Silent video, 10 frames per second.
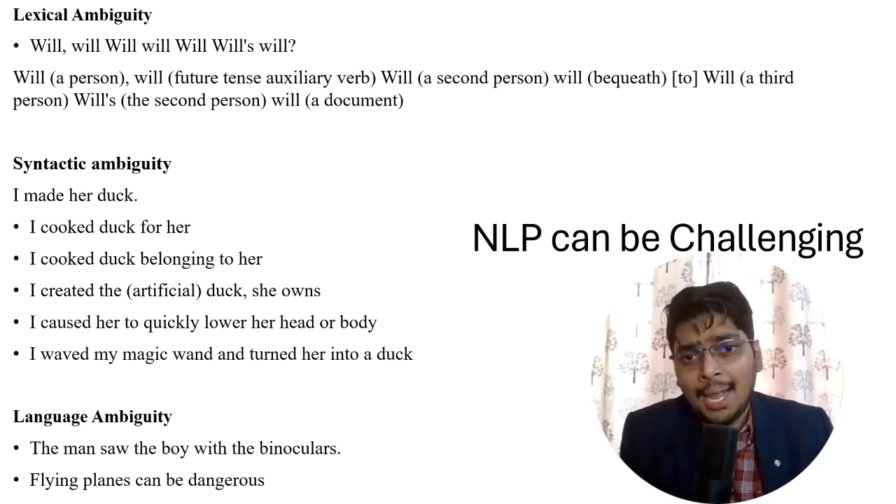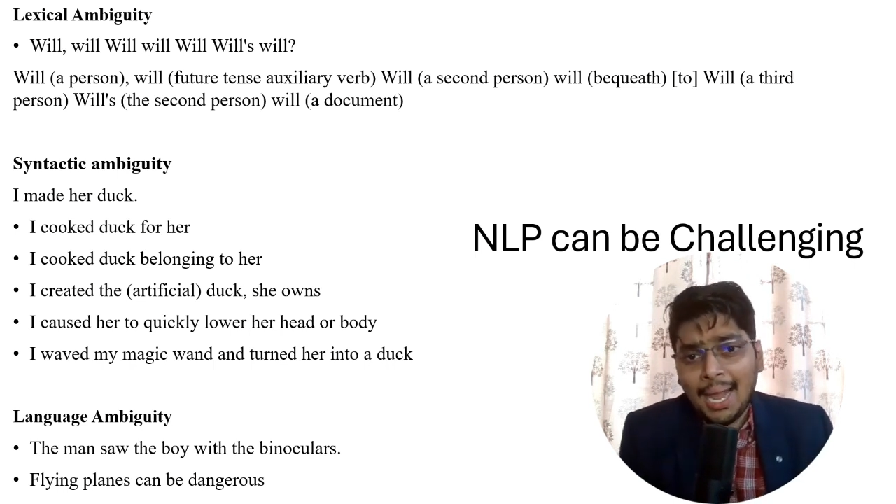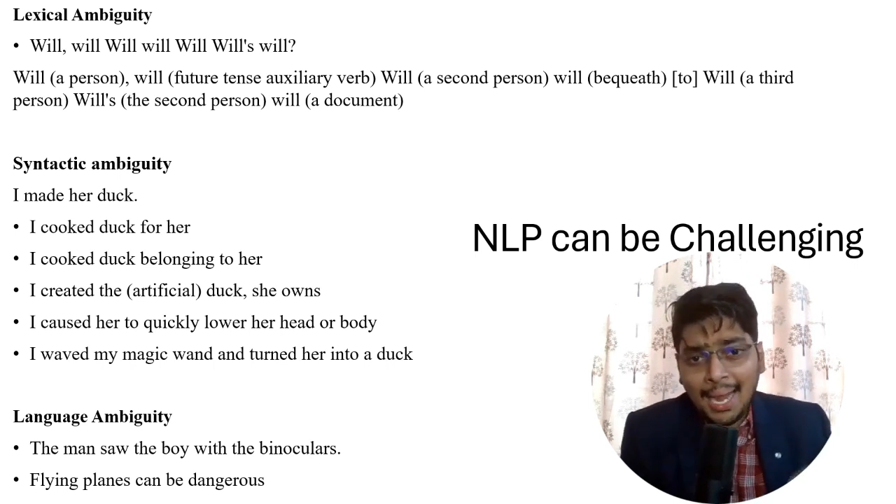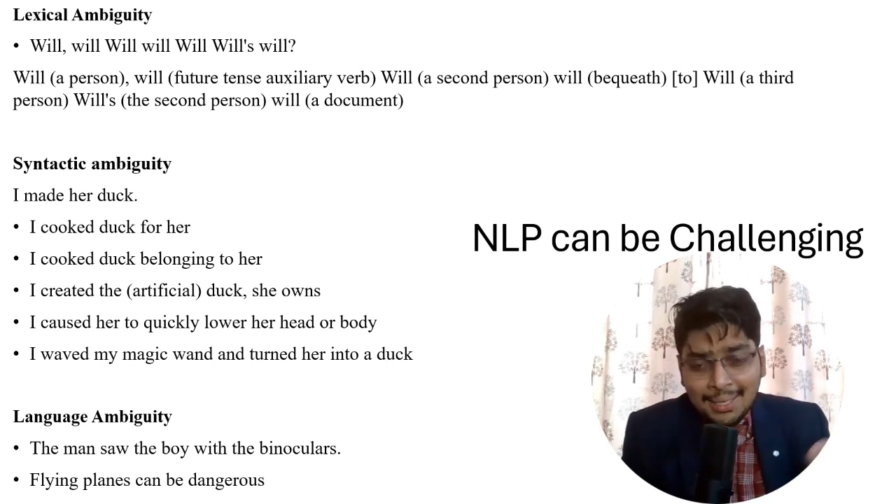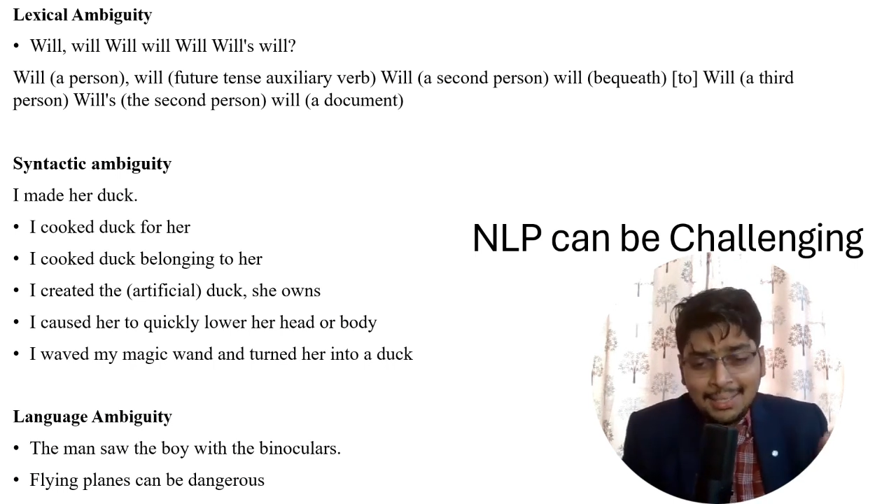
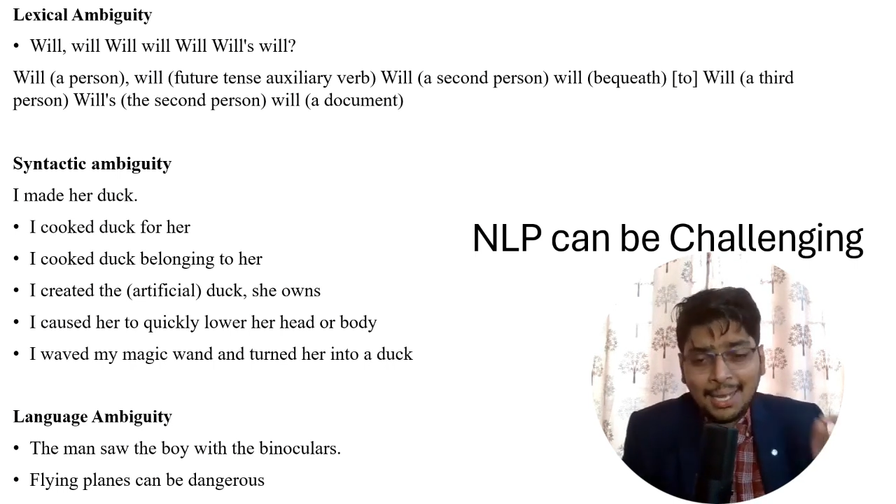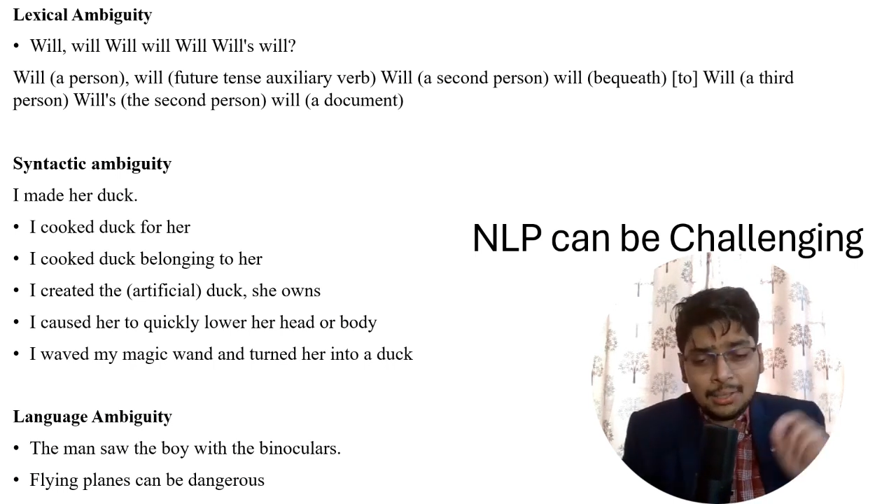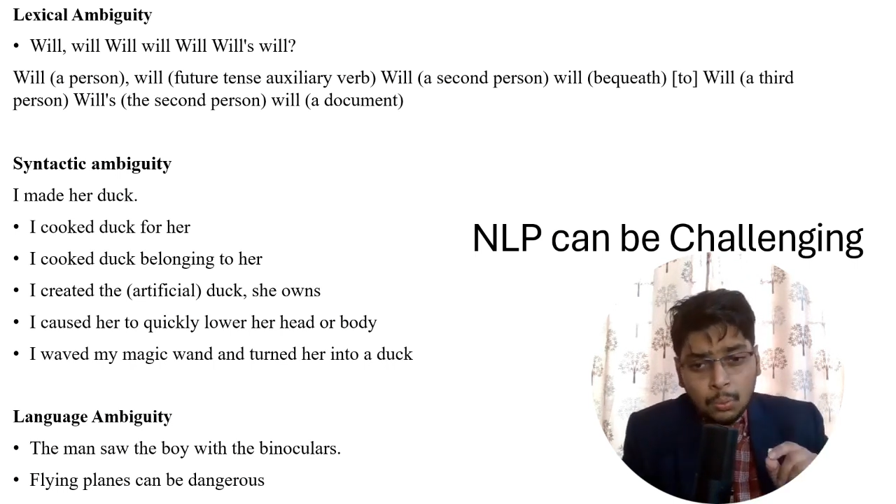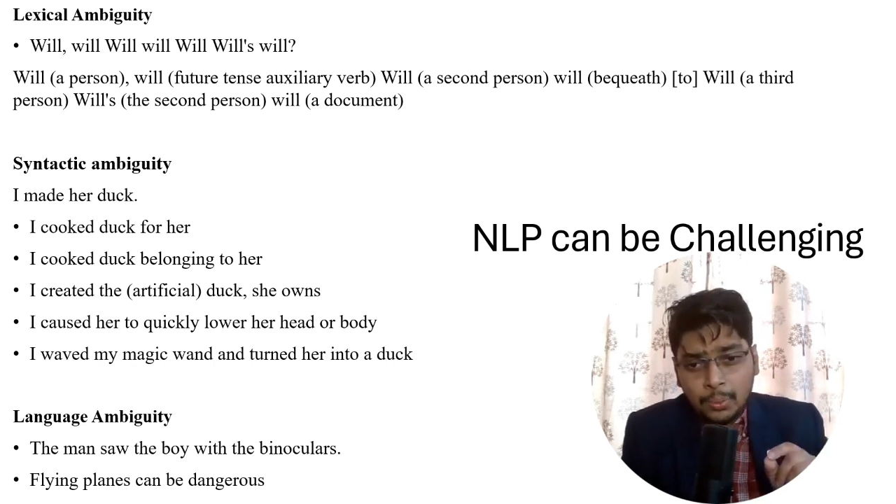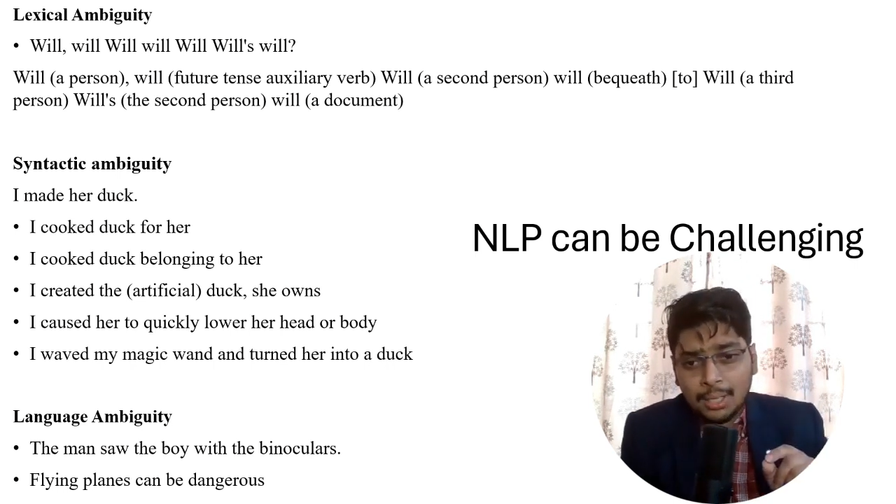and the
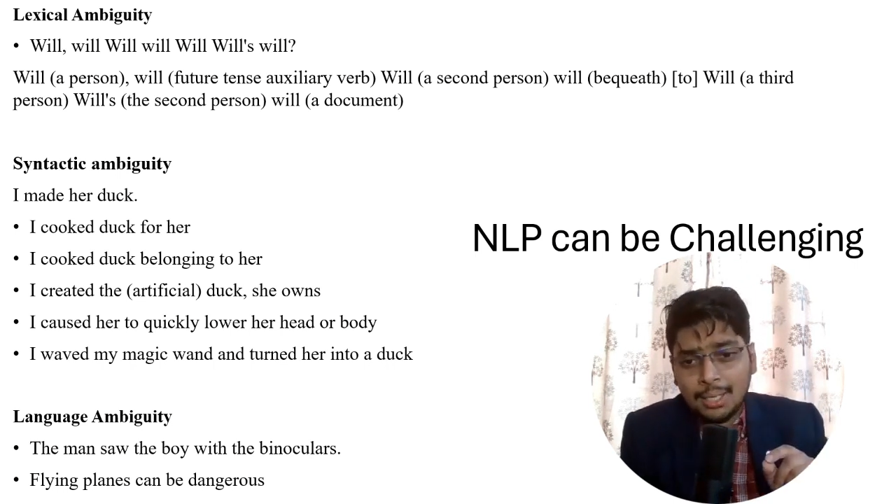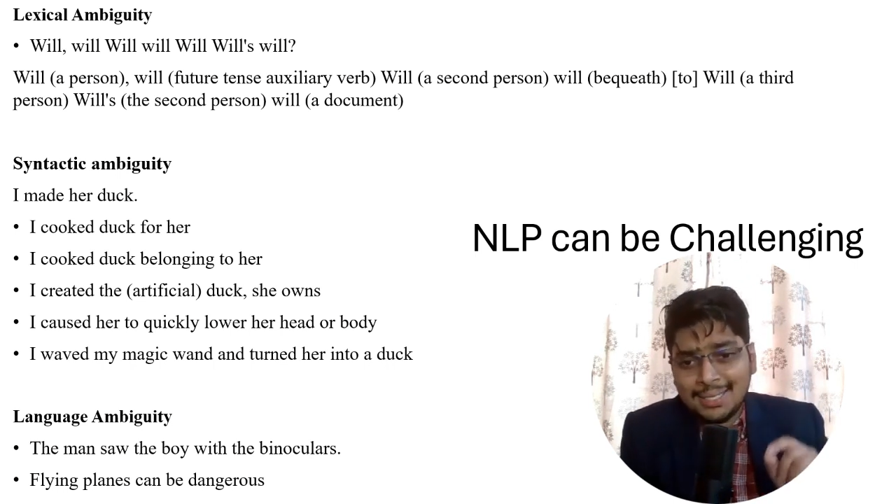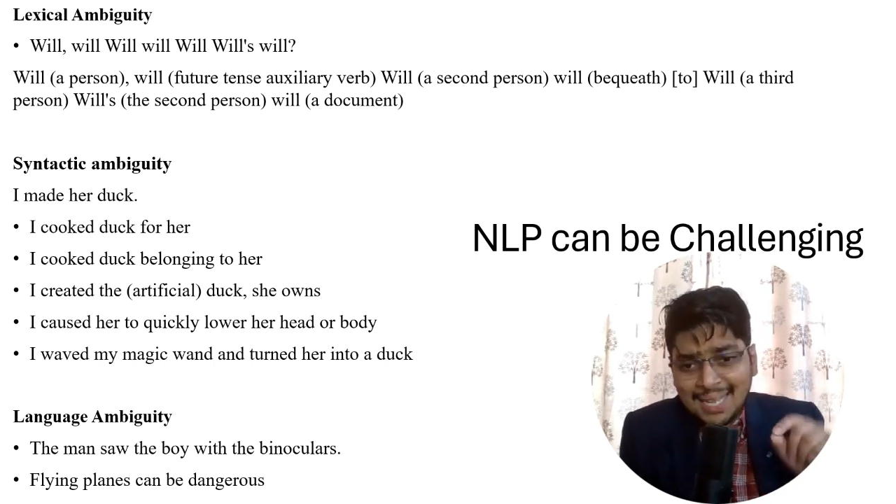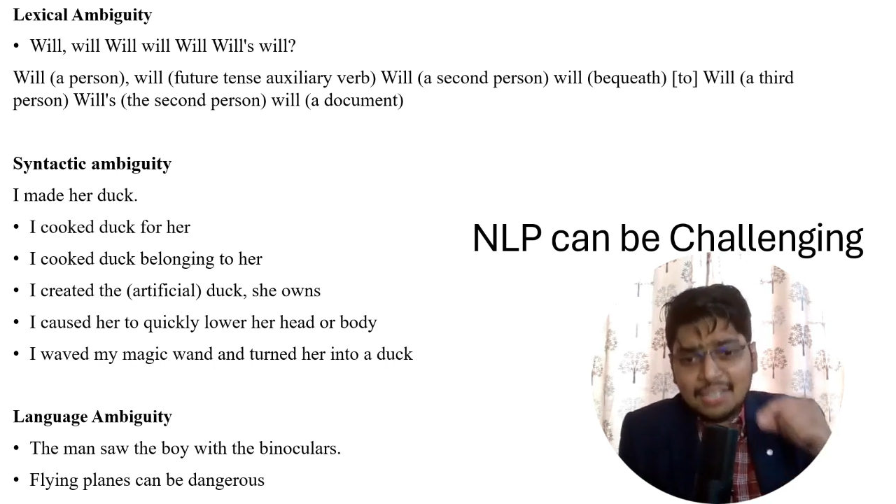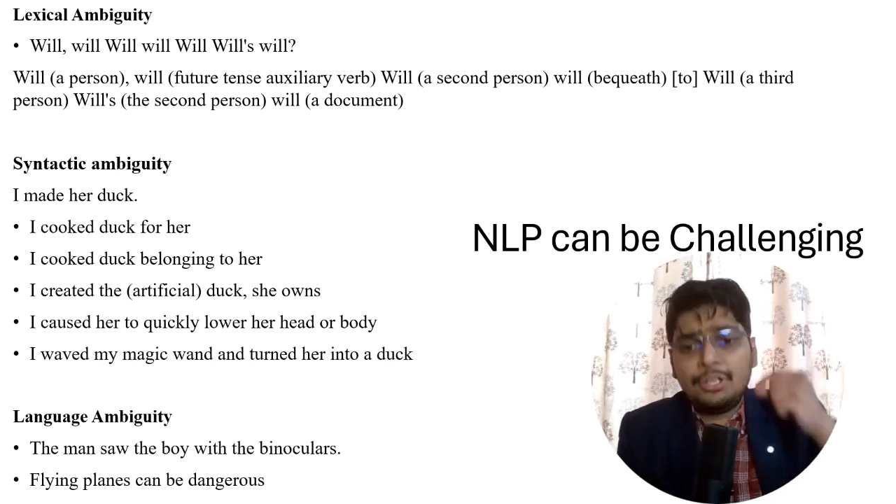other will
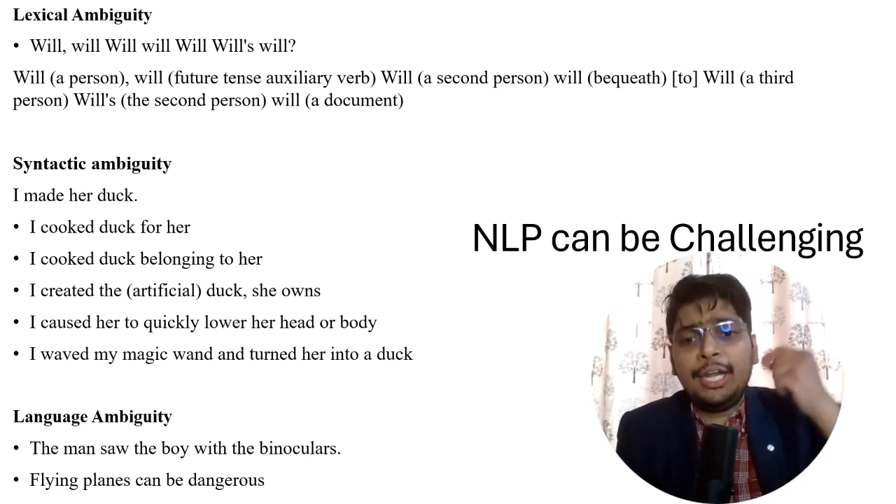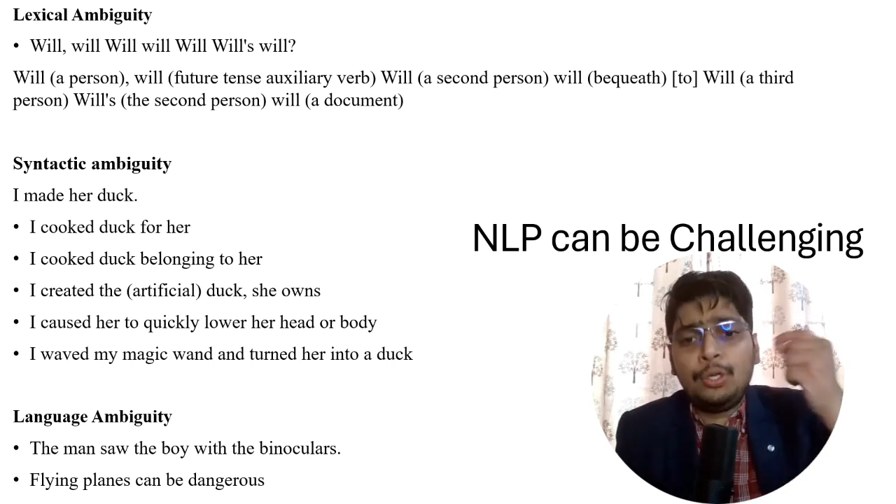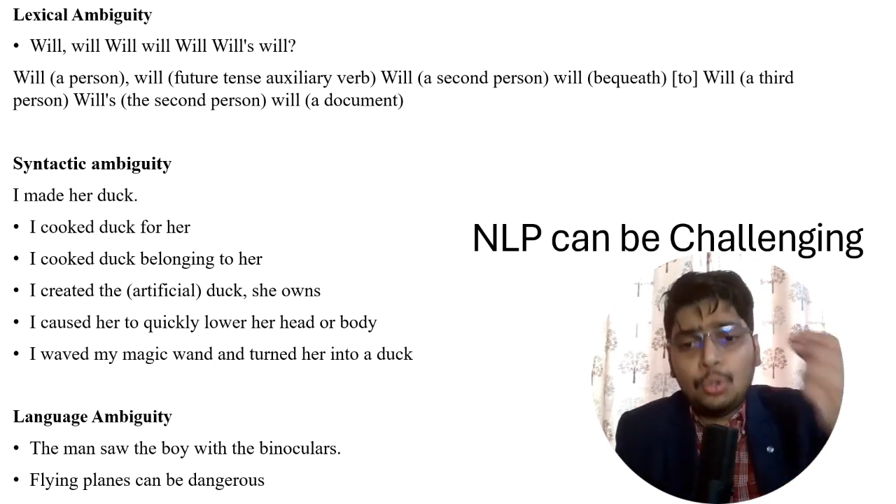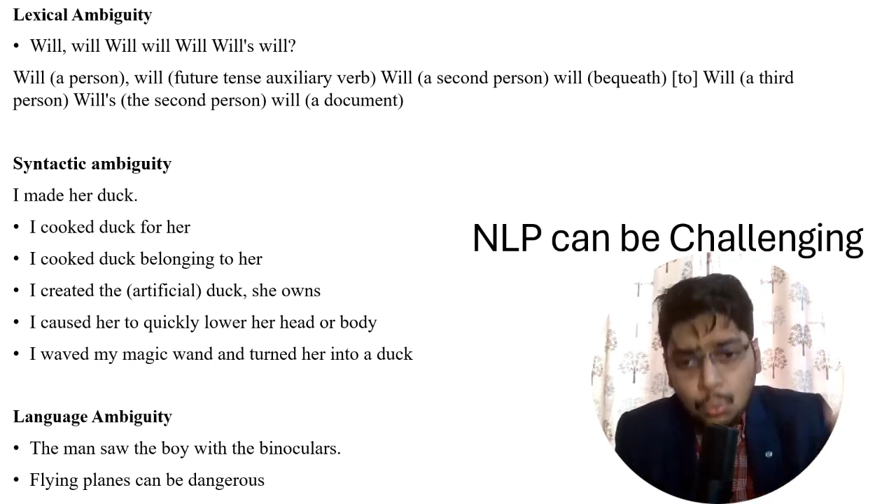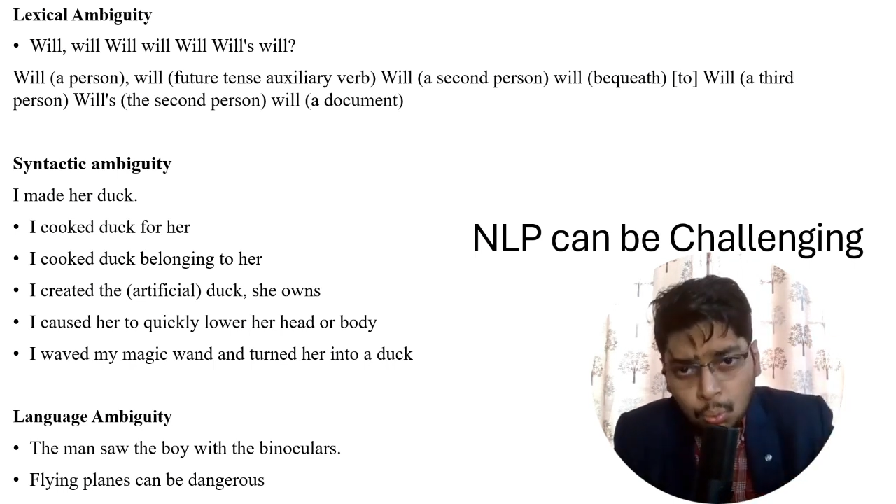is actually
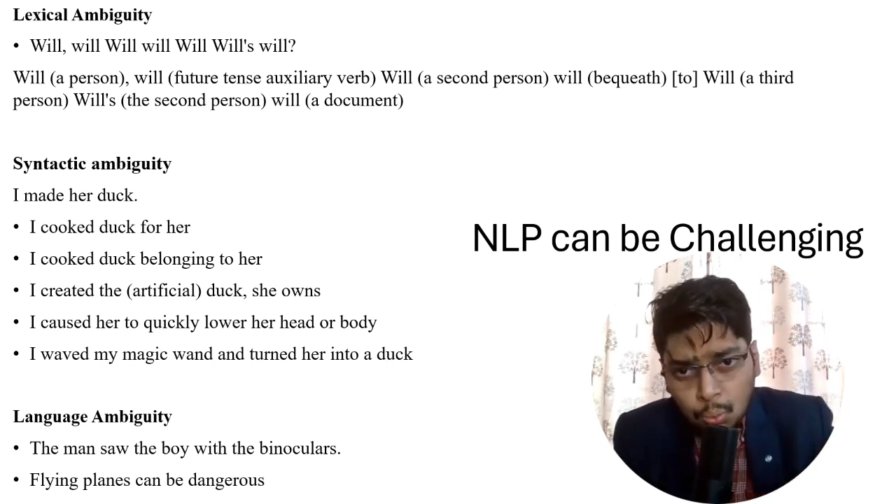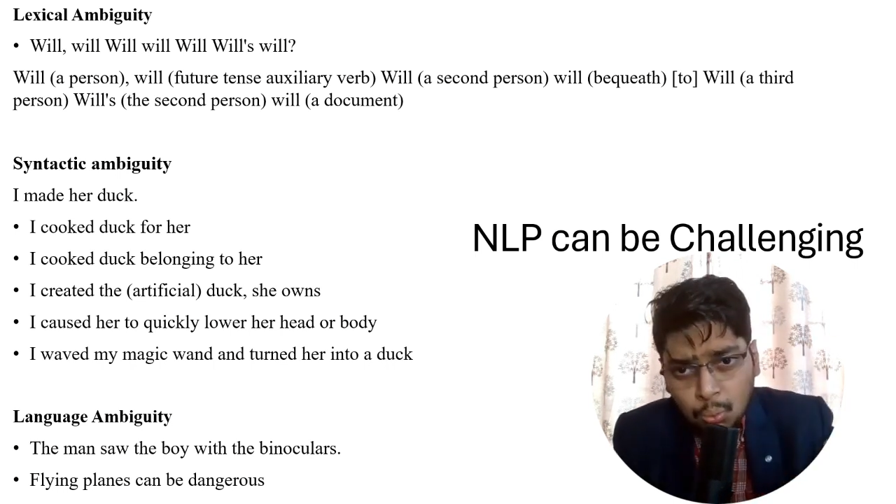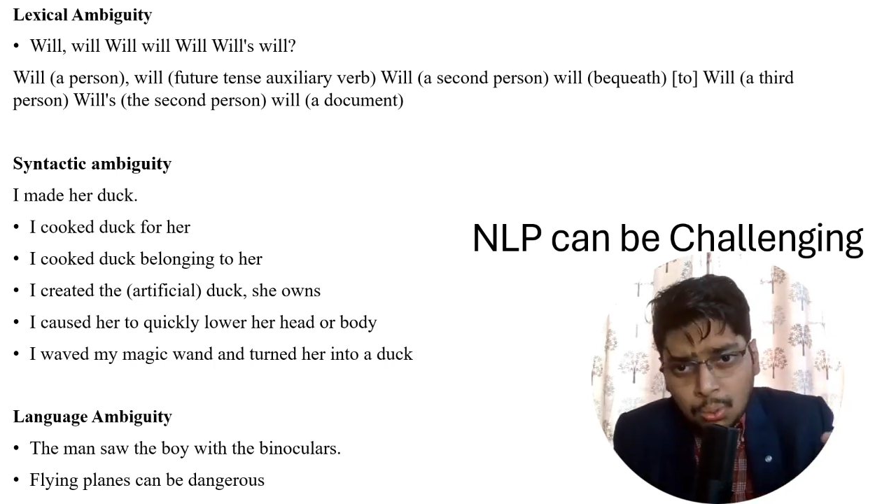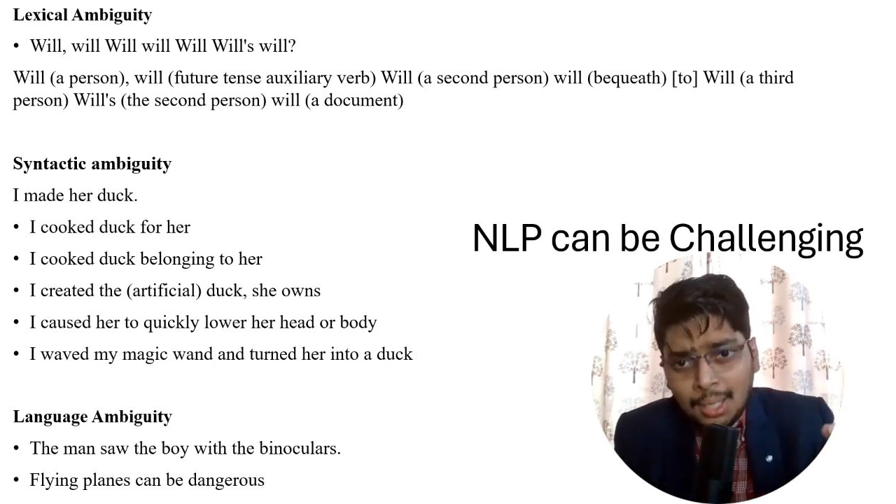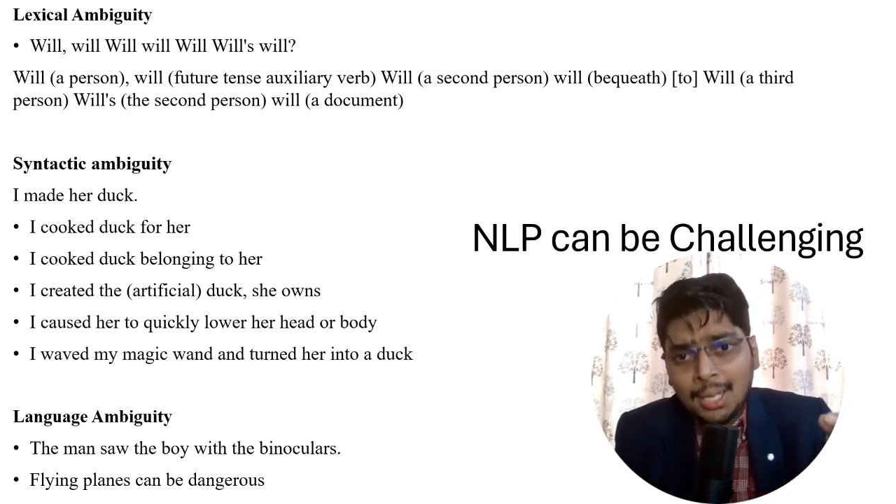two,